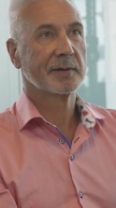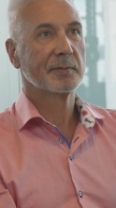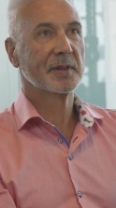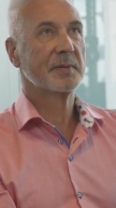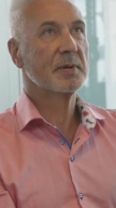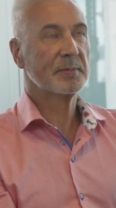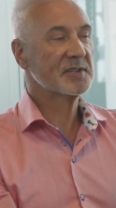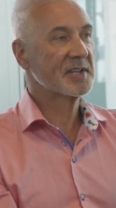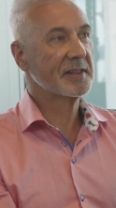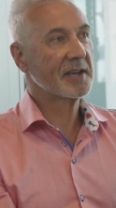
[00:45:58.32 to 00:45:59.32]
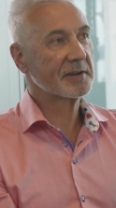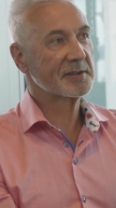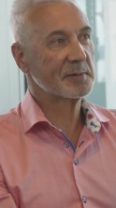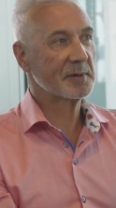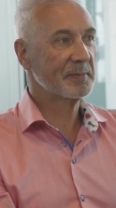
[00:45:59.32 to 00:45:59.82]
Well, they probably say that
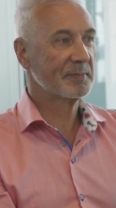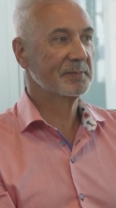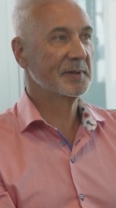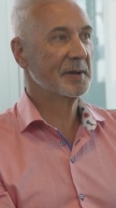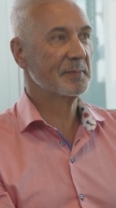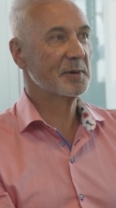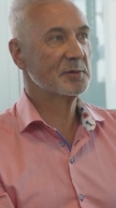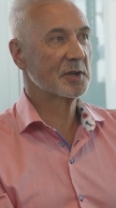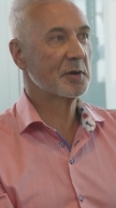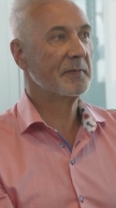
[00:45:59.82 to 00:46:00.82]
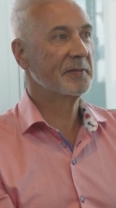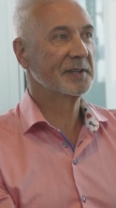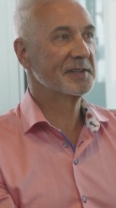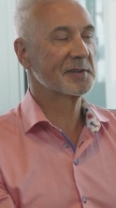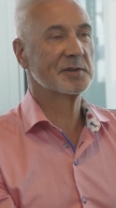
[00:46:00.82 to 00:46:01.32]
because they want to, you know, build your
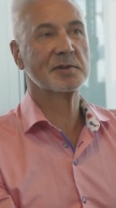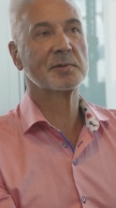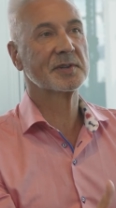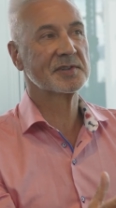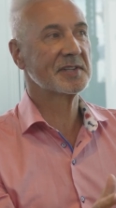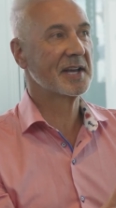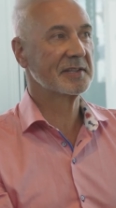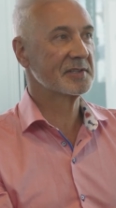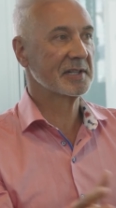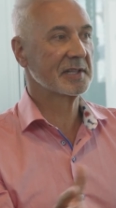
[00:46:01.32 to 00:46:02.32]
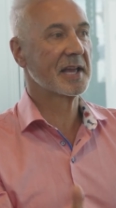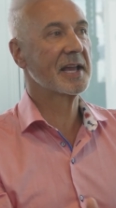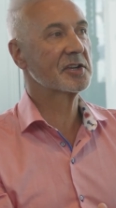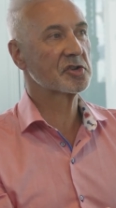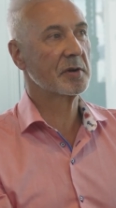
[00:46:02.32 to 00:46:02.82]
confidence because you want to start this little
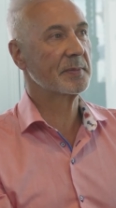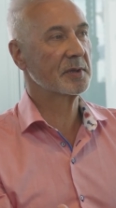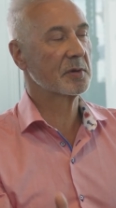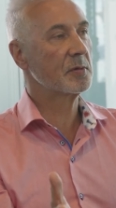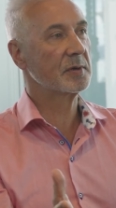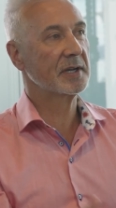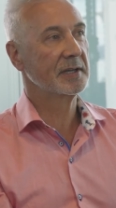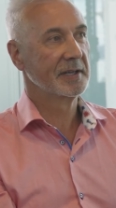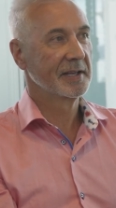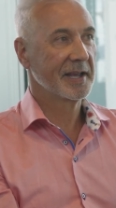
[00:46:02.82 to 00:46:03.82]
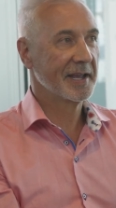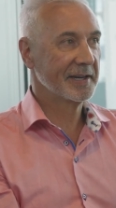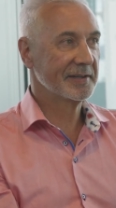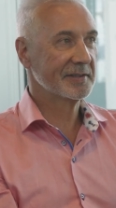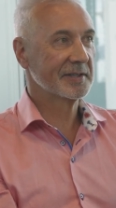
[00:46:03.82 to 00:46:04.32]
cake shop in the corner,
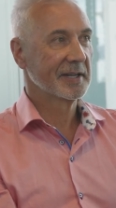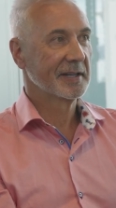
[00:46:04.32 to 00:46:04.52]
and